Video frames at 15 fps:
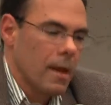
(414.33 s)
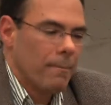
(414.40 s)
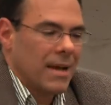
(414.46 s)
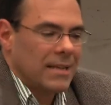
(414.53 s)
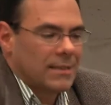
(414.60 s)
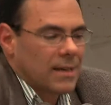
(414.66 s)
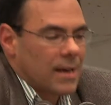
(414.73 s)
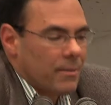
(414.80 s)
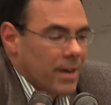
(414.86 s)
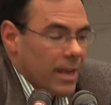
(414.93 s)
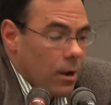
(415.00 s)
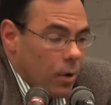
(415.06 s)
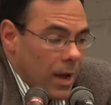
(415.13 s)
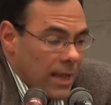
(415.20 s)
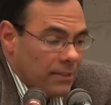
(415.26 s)
Mestre
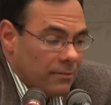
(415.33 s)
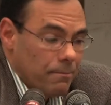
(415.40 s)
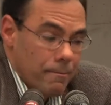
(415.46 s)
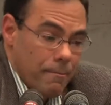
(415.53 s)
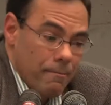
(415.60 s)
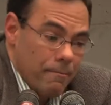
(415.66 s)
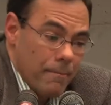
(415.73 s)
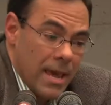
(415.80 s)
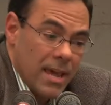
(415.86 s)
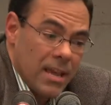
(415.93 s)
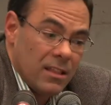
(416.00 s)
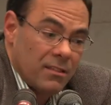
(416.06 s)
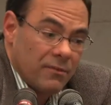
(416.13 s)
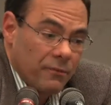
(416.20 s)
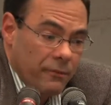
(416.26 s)
Gabriel had
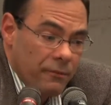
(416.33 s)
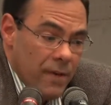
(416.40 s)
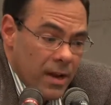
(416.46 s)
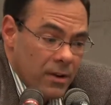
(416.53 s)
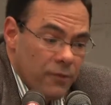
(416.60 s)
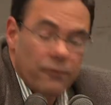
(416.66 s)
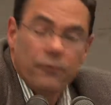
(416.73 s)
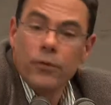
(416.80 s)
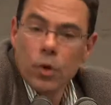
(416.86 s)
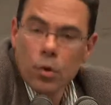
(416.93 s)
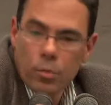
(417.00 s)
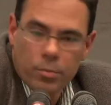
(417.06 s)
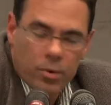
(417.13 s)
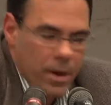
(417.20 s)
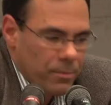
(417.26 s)
made very
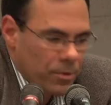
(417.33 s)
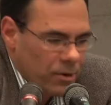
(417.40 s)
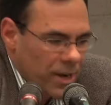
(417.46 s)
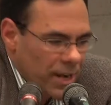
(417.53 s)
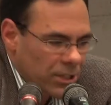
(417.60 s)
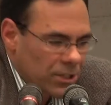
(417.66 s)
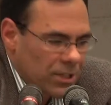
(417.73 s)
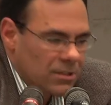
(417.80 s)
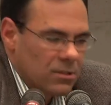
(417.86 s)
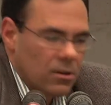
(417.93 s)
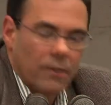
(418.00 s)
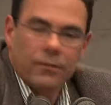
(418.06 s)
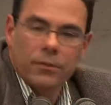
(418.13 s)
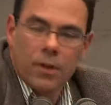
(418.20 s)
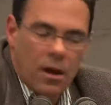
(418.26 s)
few preparations
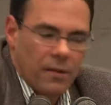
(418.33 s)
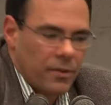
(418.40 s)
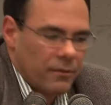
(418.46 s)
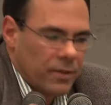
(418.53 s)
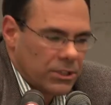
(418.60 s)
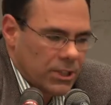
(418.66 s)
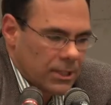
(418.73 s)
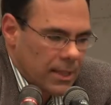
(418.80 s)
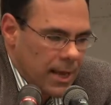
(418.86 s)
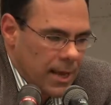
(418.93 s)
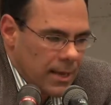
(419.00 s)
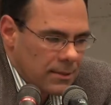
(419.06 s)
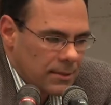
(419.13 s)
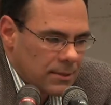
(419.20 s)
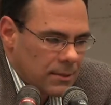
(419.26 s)
of Nove
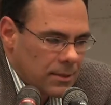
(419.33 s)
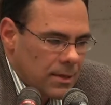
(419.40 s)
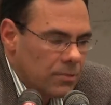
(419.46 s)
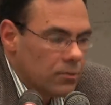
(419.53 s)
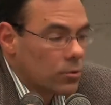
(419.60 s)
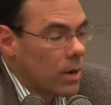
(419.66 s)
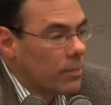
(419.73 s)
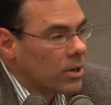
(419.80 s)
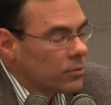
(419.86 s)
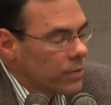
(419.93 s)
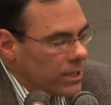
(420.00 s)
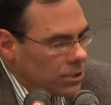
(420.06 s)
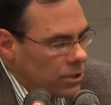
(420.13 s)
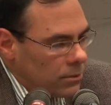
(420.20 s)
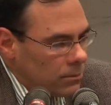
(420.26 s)
Vegetais in the rubber
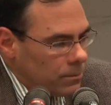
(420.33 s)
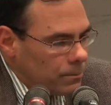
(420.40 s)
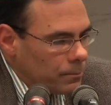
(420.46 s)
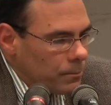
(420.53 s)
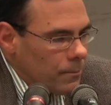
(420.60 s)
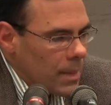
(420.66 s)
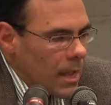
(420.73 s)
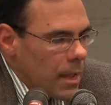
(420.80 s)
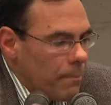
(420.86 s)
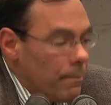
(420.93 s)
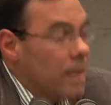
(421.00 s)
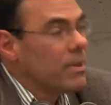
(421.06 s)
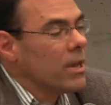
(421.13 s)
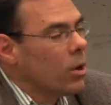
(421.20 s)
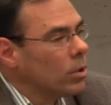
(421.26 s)
region,
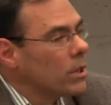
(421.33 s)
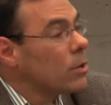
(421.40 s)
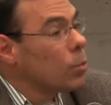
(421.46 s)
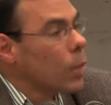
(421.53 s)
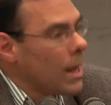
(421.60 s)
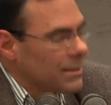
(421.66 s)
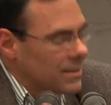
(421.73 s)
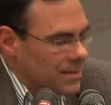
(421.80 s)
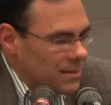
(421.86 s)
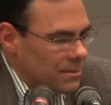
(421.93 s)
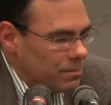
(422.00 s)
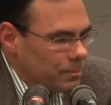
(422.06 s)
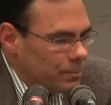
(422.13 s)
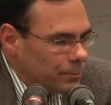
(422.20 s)
maybe only once.